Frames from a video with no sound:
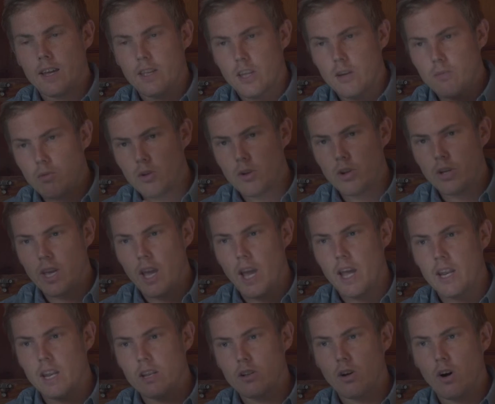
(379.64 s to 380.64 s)

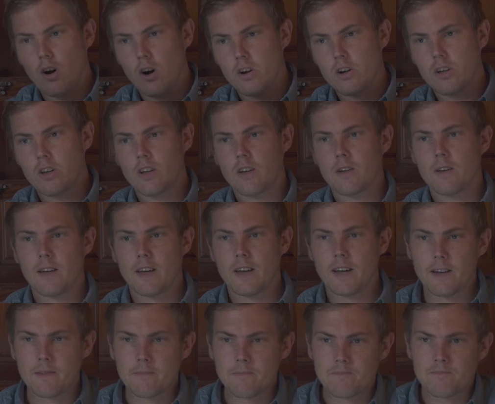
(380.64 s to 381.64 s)
communicate and talk
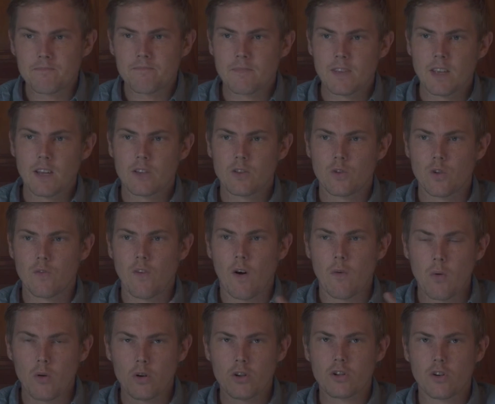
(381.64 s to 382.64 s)
sort of
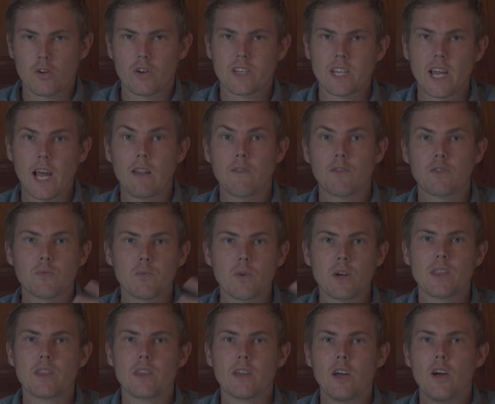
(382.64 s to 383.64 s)
amongst ourselves
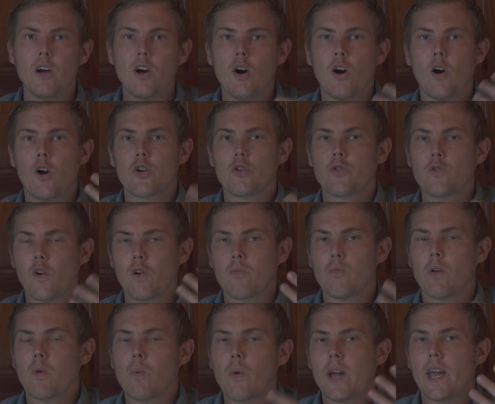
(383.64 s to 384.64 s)
with our
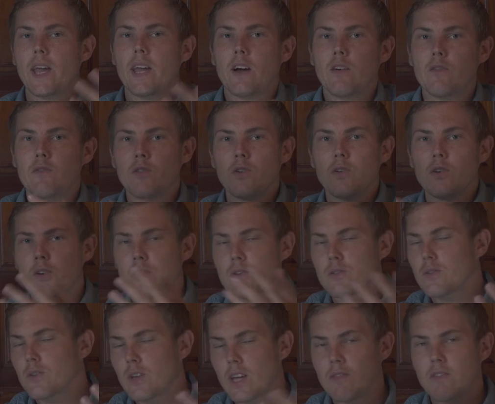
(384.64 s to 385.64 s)
normal way of
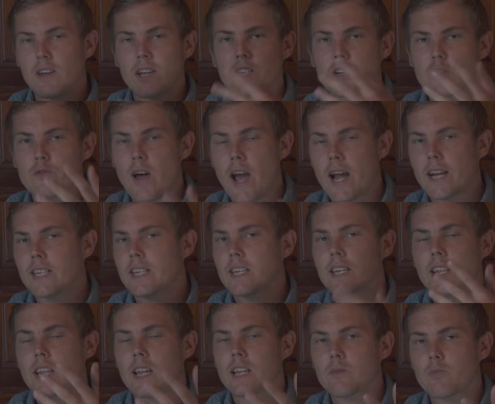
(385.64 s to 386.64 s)
kind of interacting
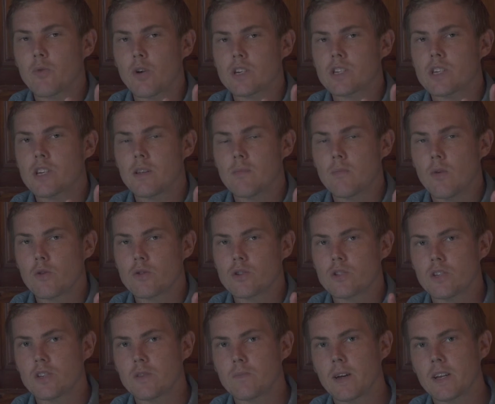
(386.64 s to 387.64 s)
and expressing
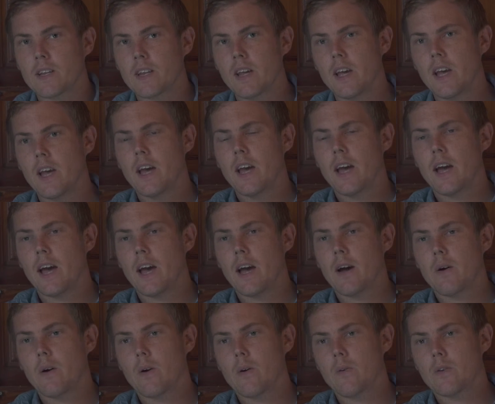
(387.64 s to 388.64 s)
emotions. But
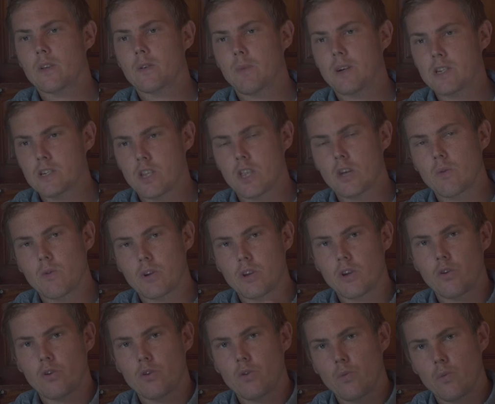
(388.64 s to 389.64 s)
especially
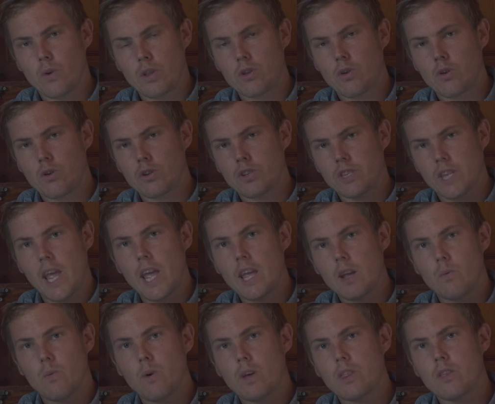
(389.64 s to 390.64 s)
when you're
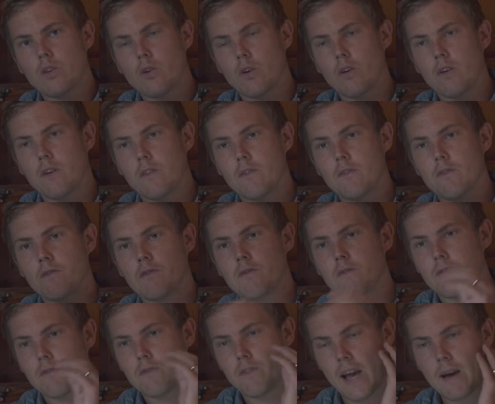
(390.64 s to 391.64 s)
staying with your
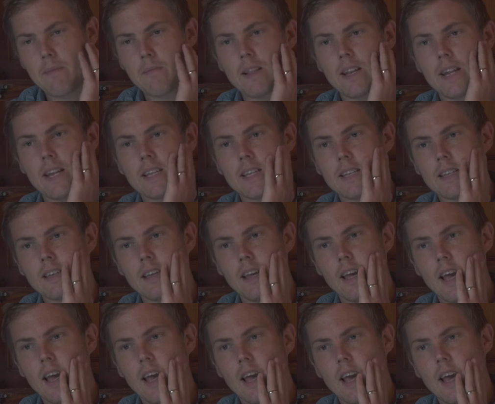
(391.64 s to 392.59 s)
families,